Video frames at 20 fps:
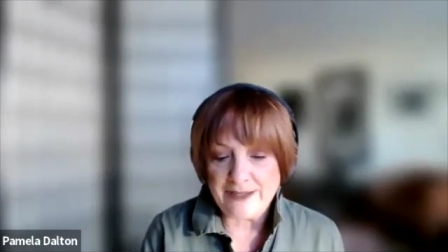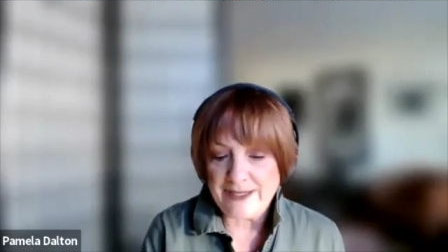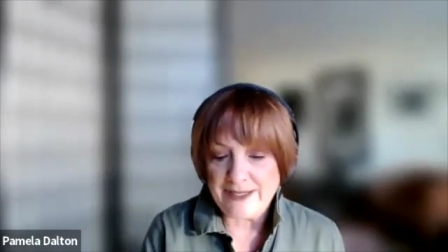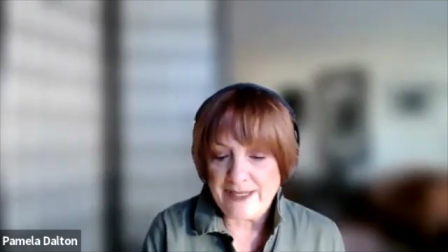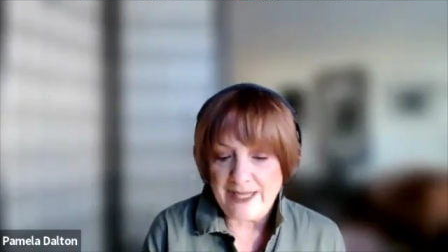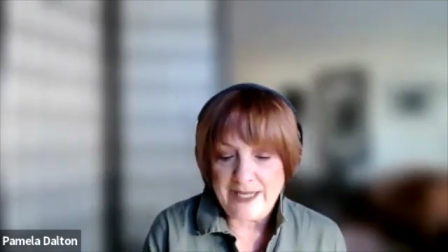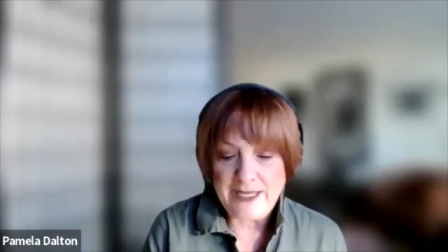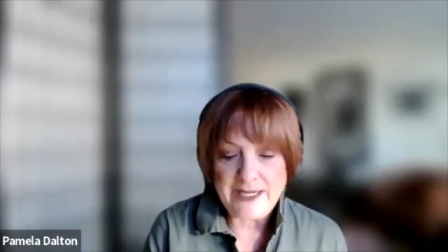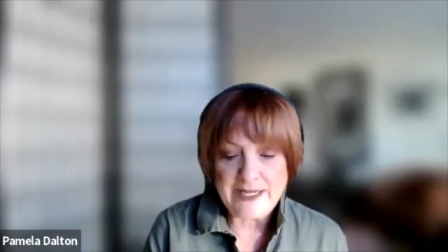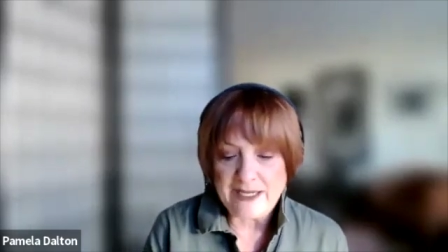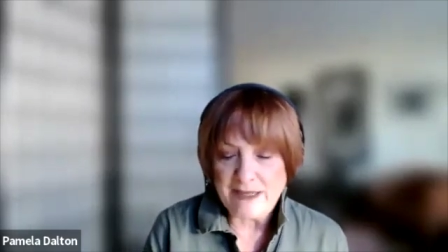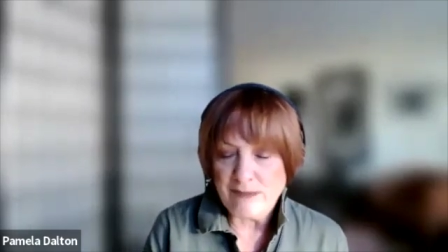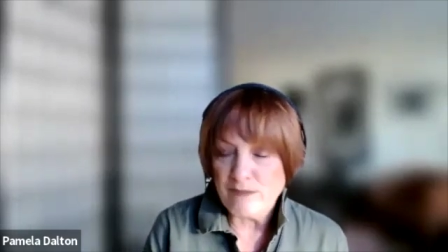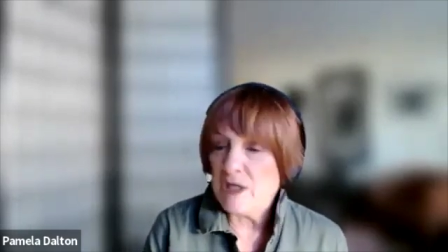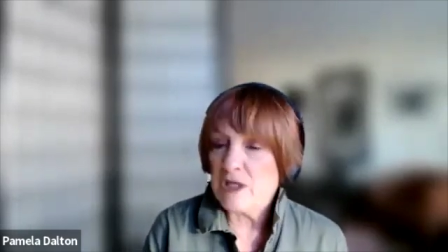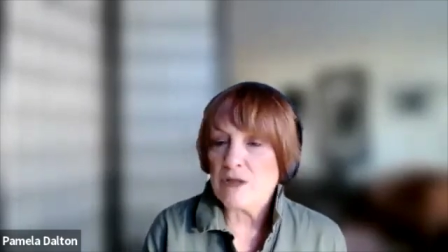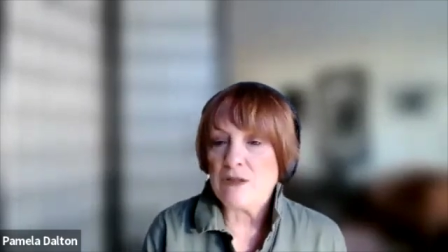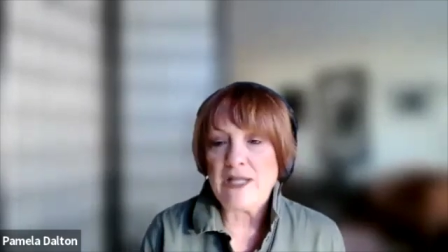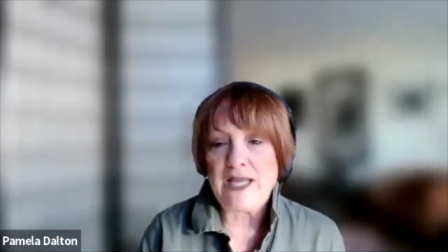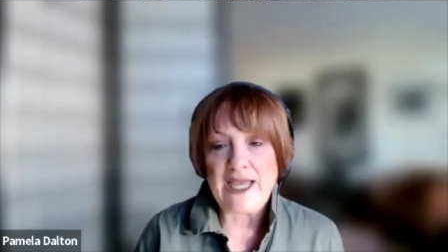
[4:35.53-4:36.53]
hitting
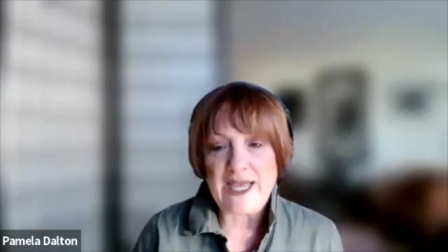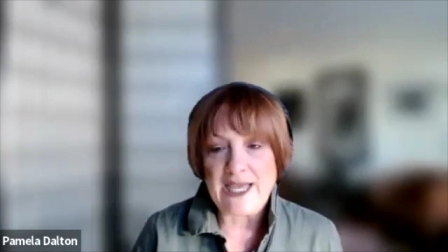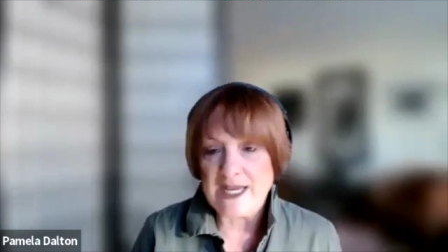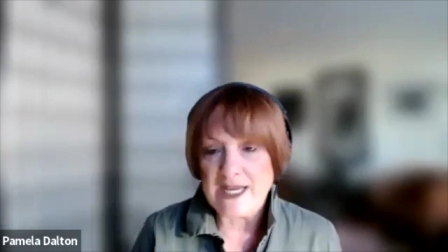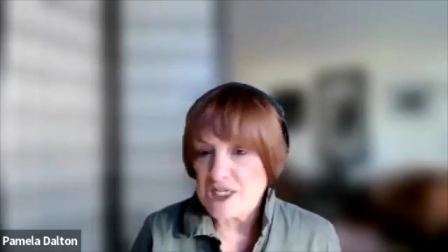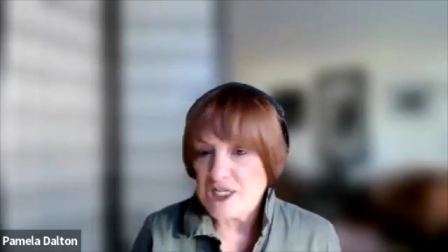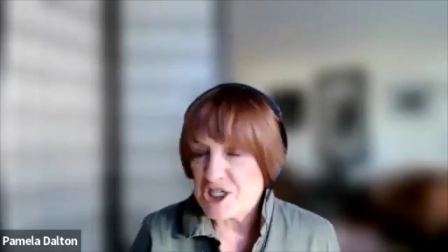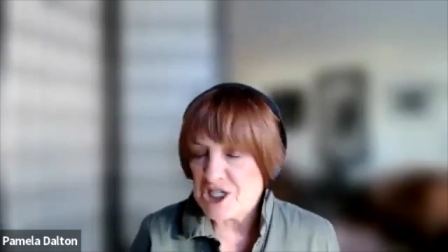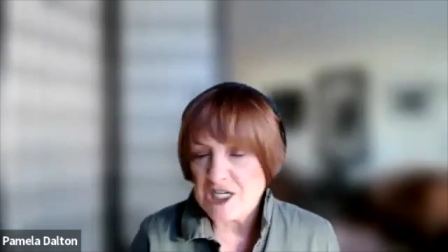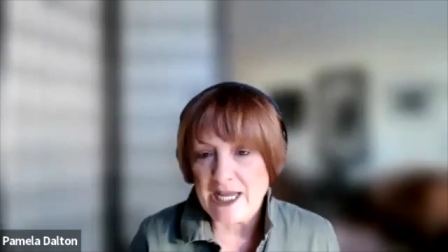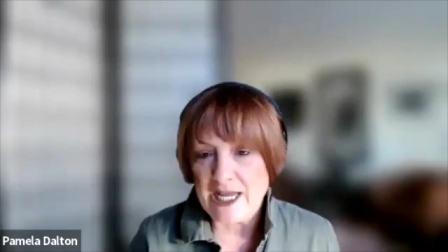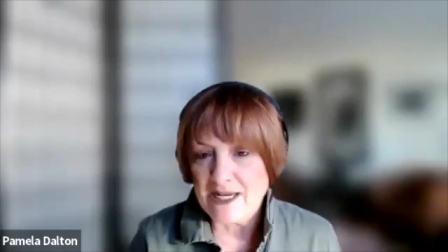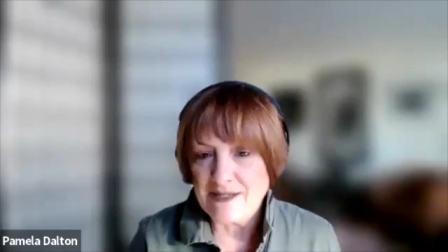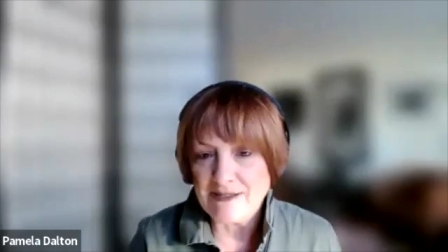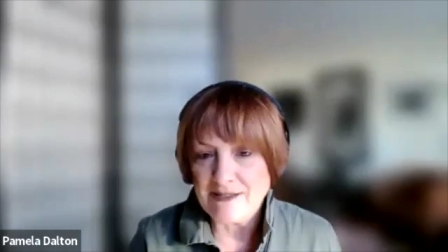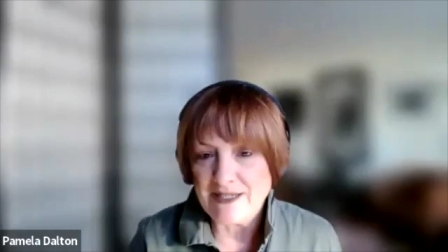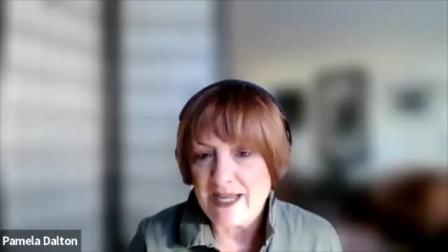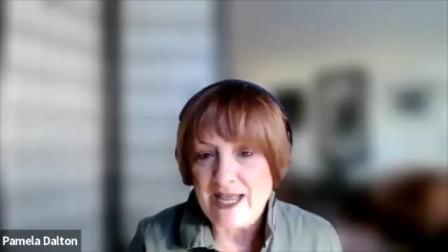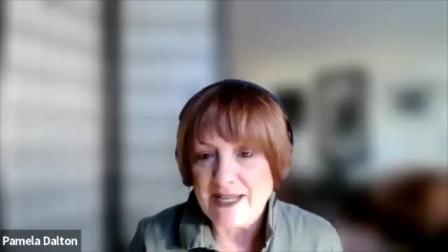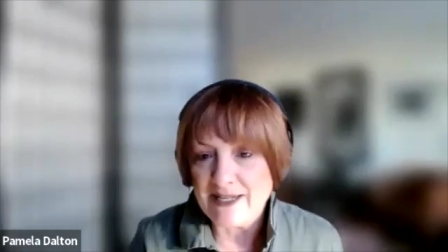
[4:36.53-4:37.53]
middle age
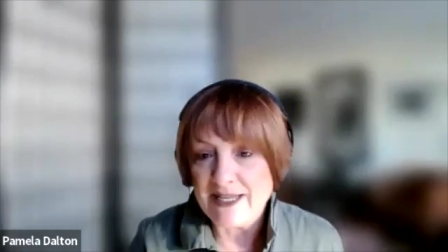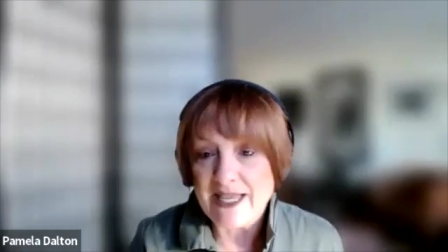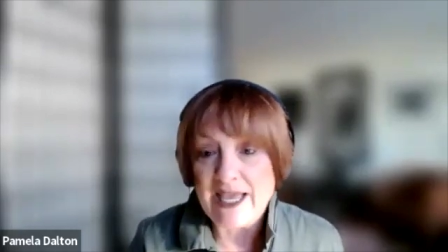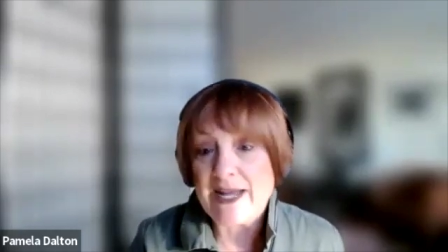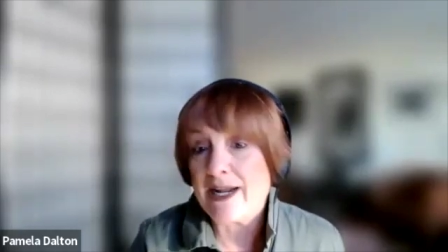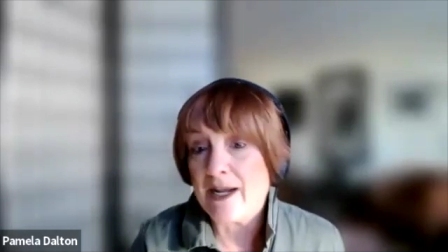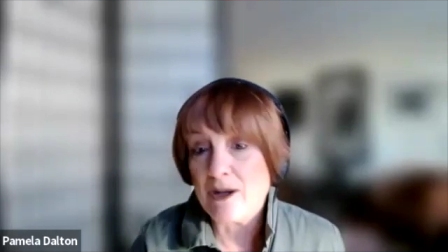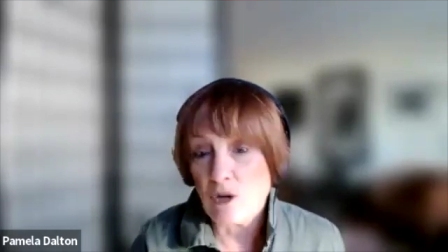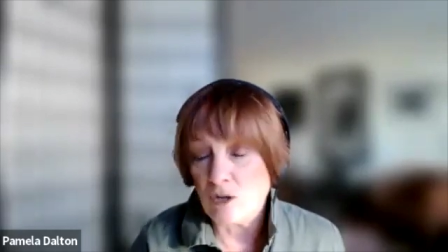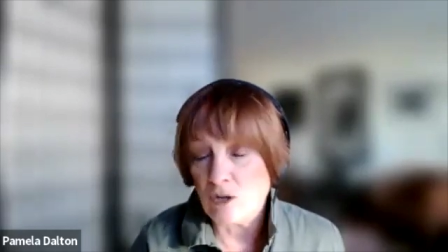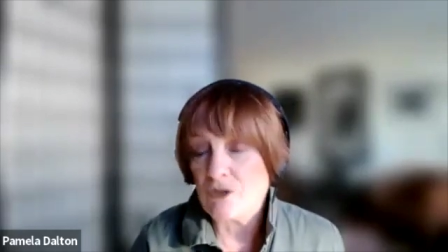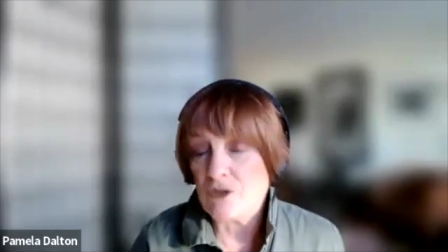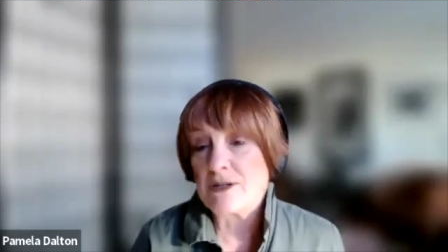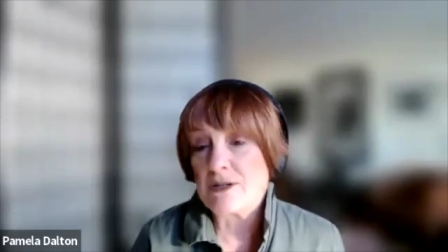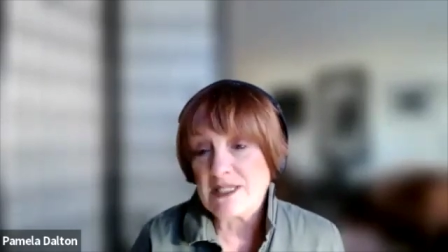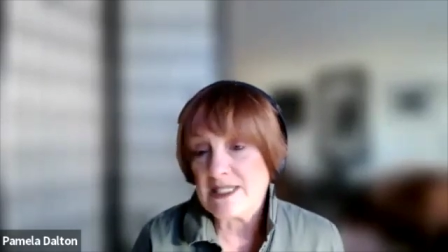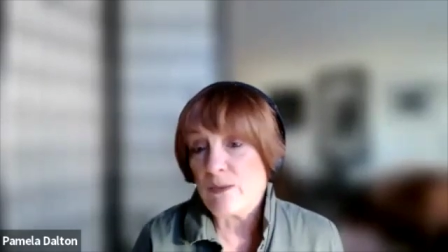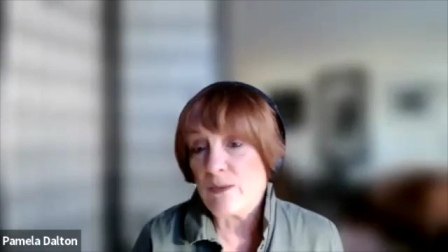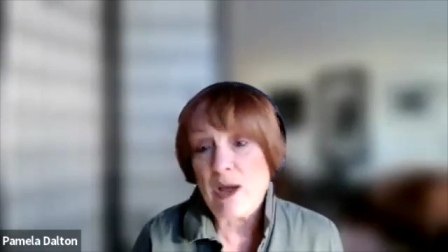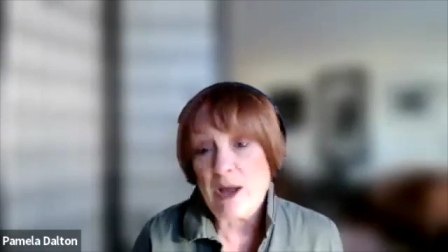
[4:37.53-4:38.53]
and getting older
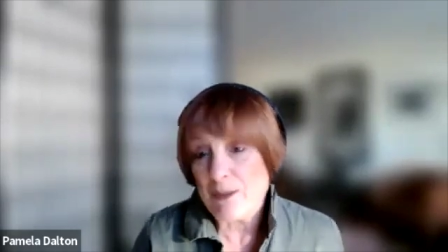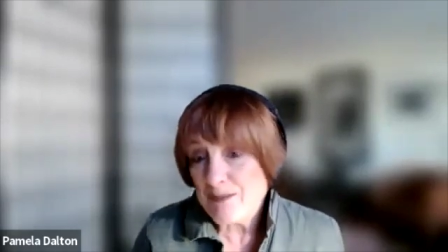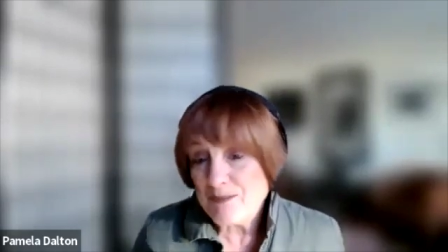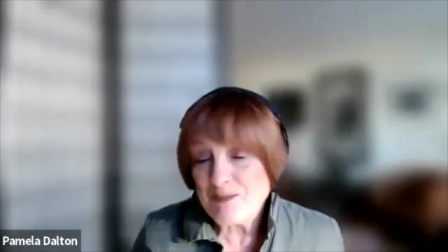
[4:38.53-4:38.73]
as well.